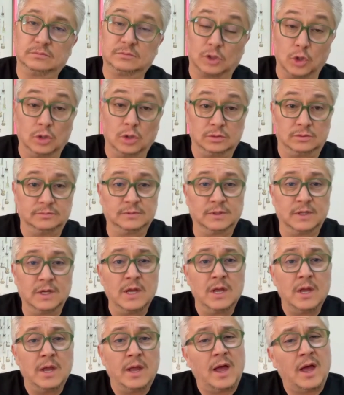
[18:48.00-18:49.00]
Good.
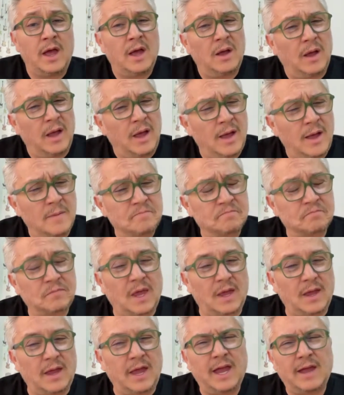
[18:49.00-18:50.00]
I
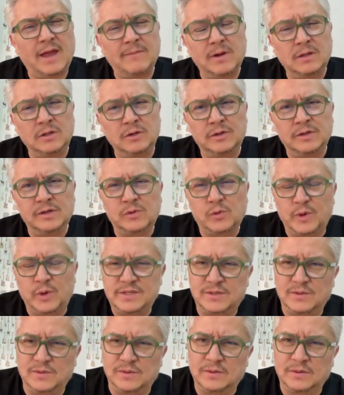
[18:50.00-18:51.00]
have another
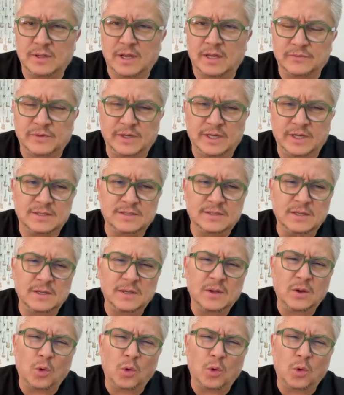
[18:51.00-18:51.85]
question, Andreas.